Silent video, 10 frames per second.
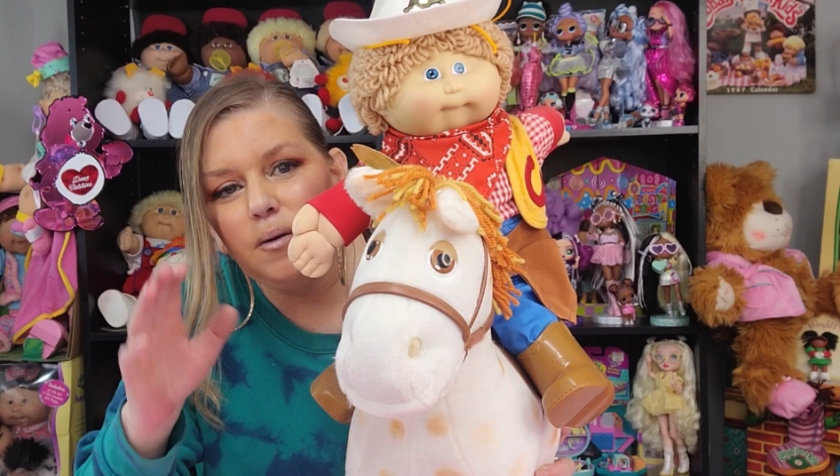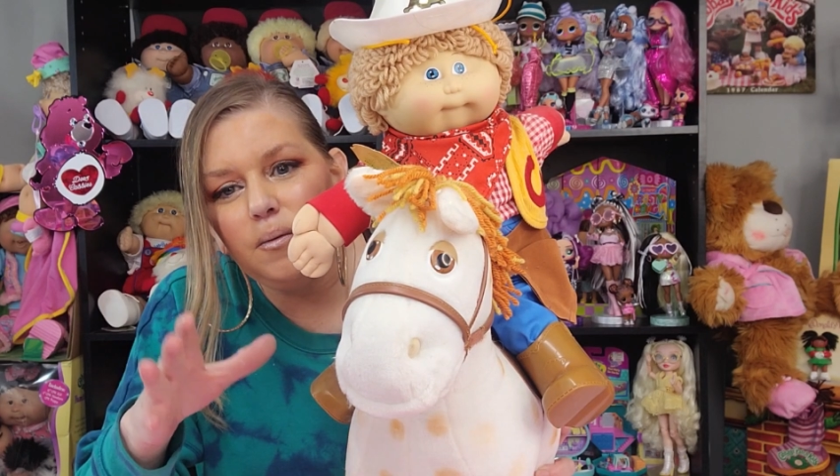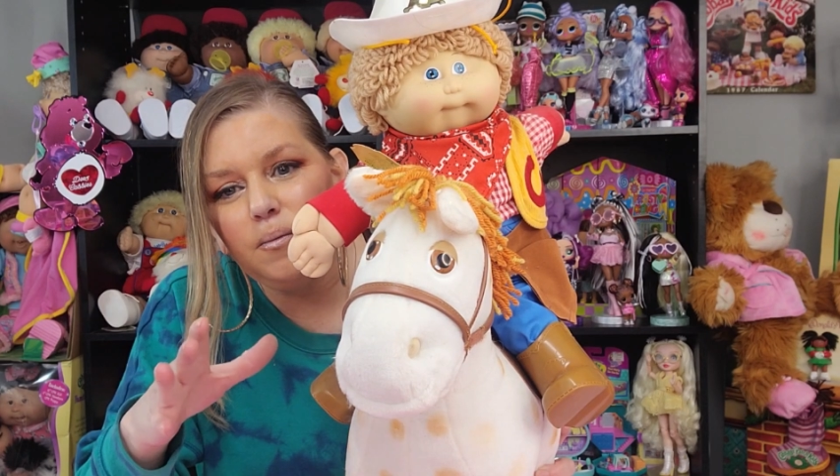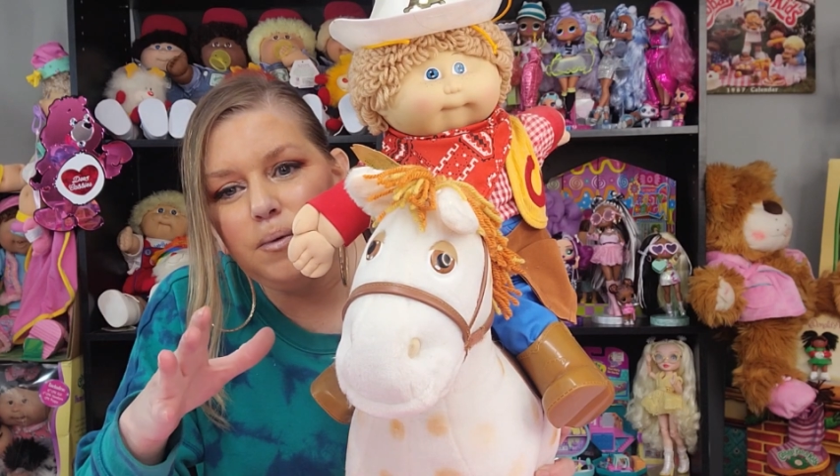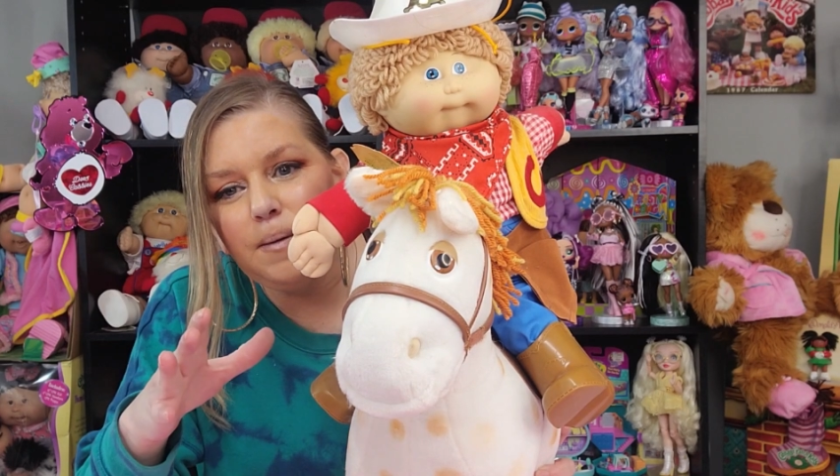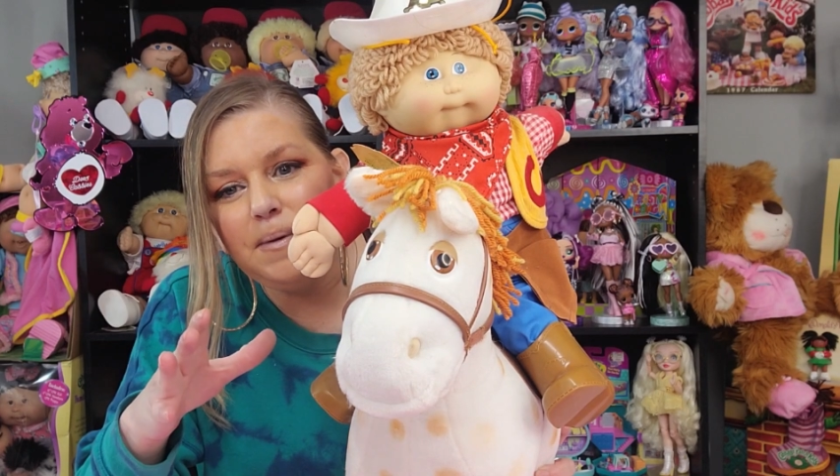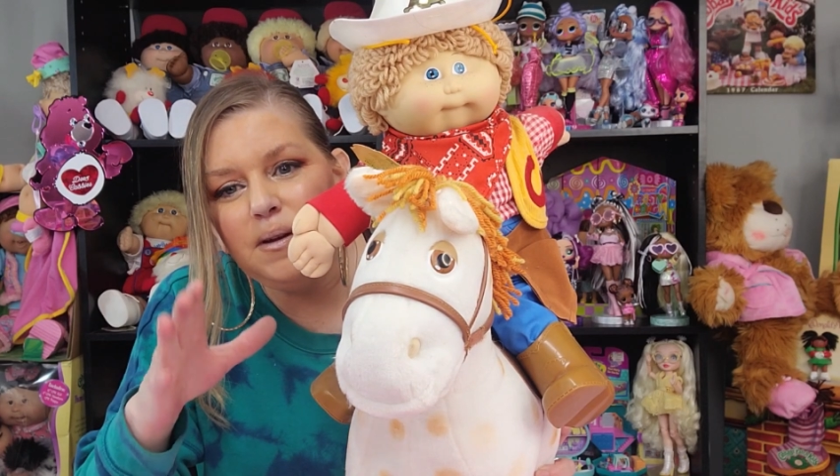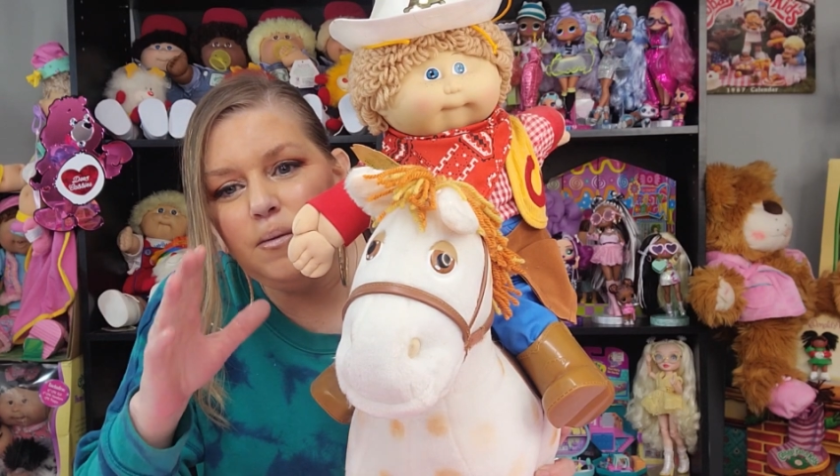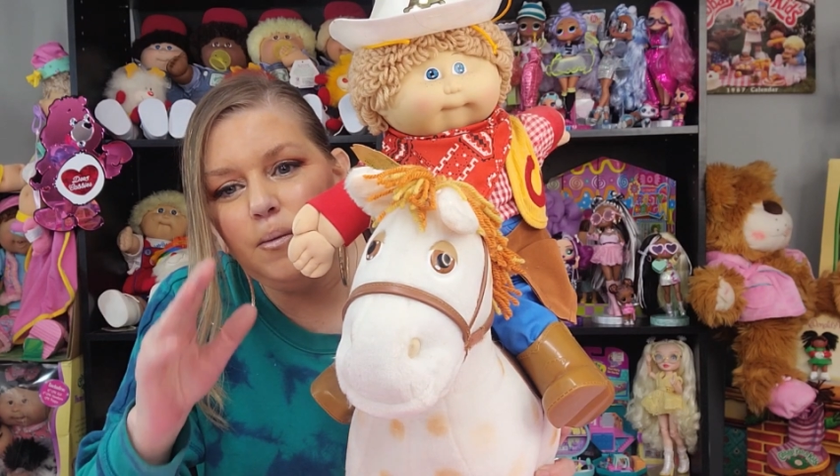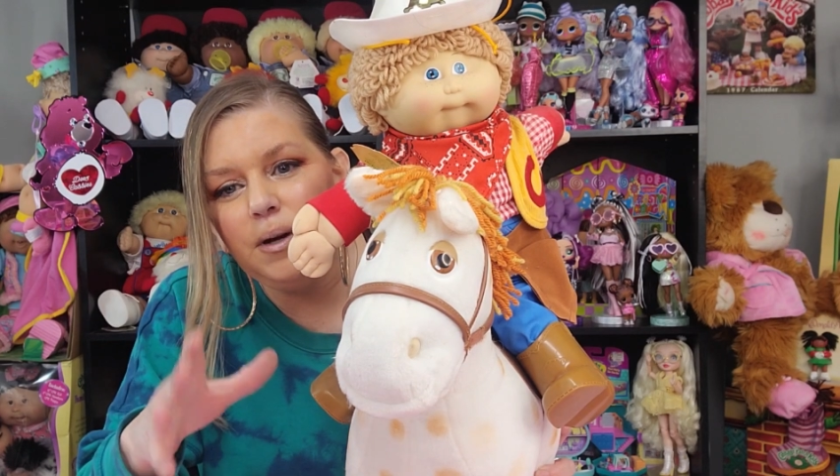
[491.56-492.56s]

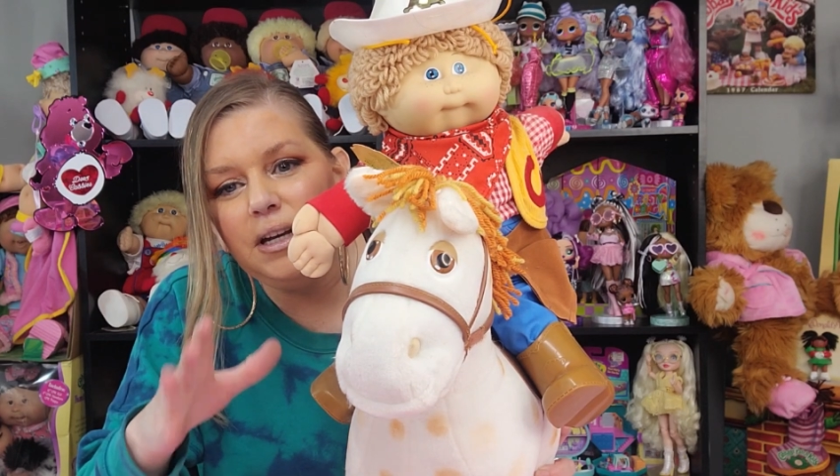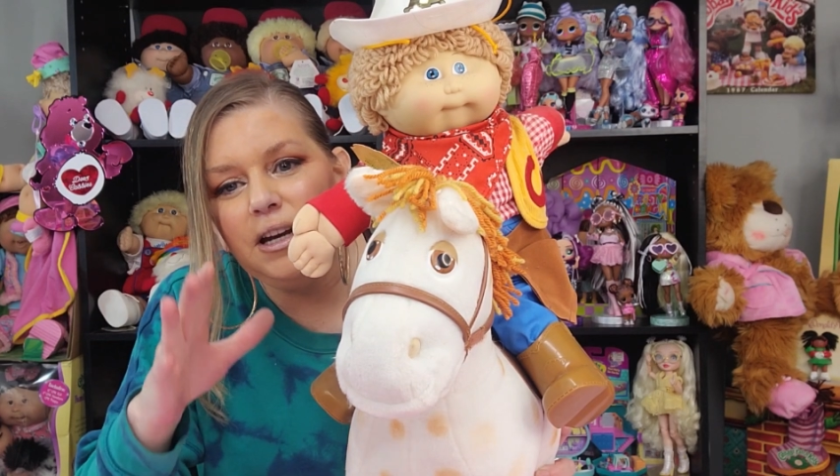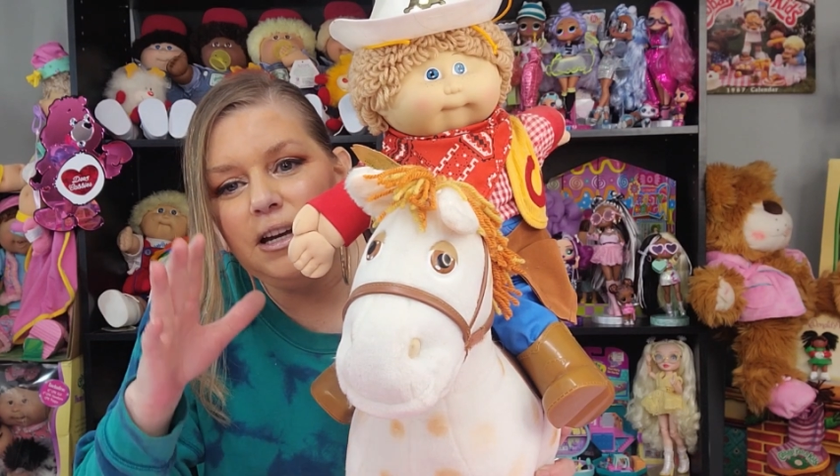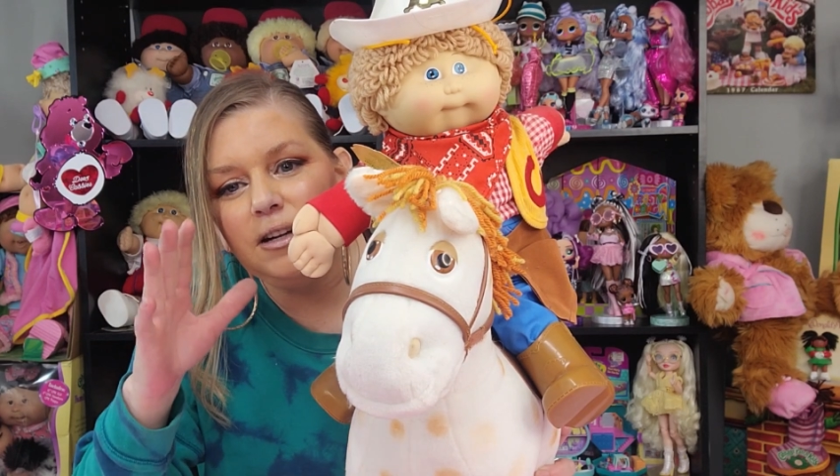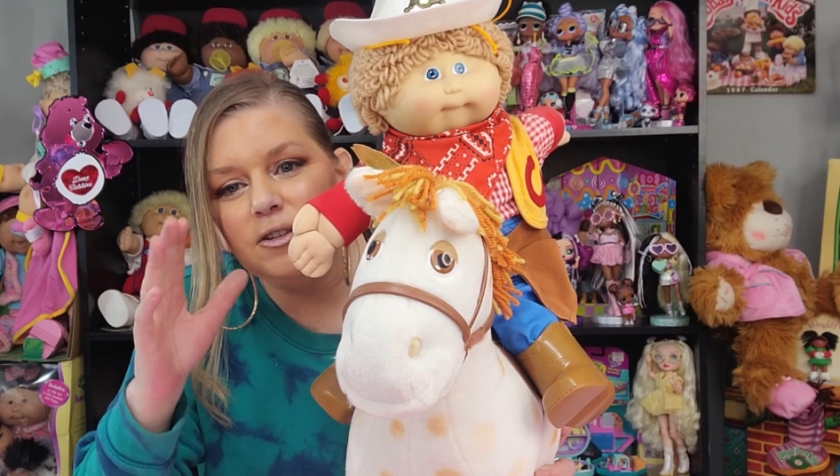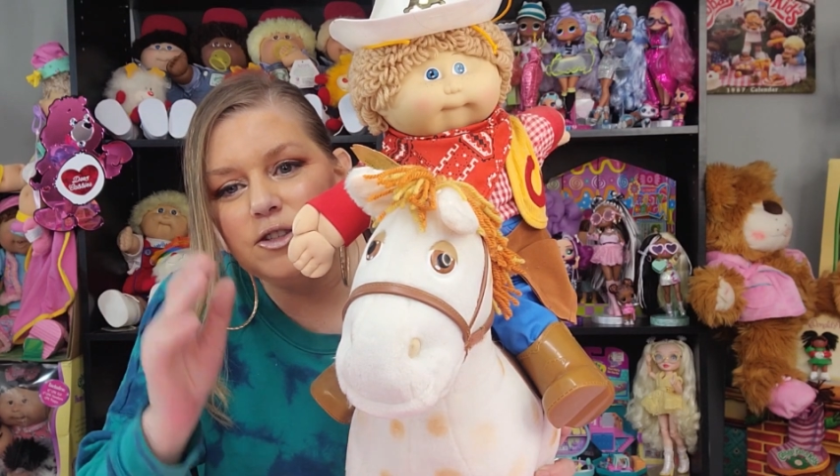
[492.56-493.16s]
ribbon winning